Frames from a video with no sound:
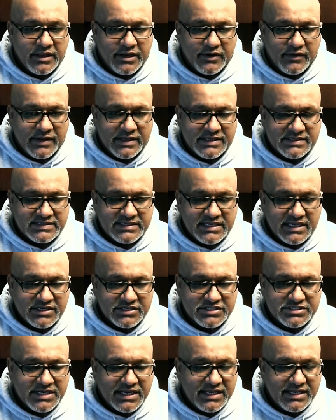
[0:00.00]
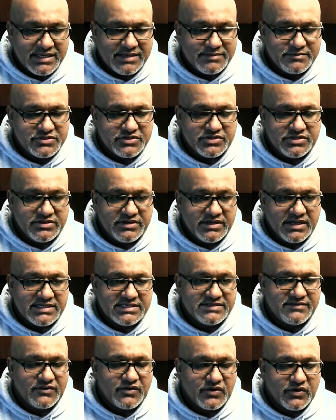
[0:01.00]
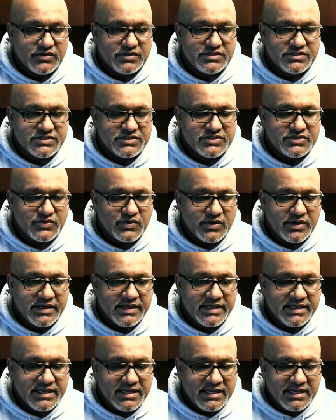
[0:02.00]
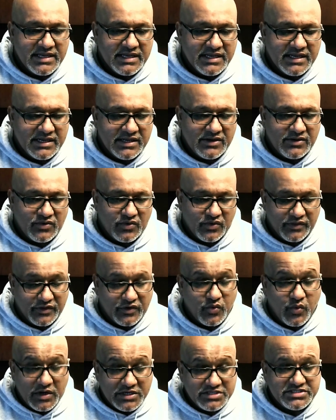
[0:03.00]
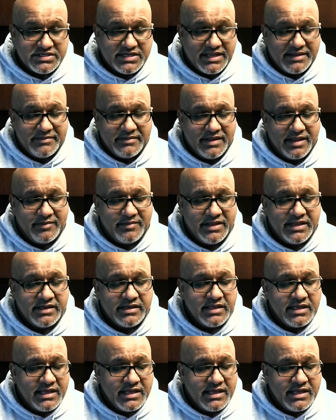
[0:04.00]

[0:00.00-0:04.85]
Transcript: As a young child, I'm sure you guys have heard the story or the question, I mean,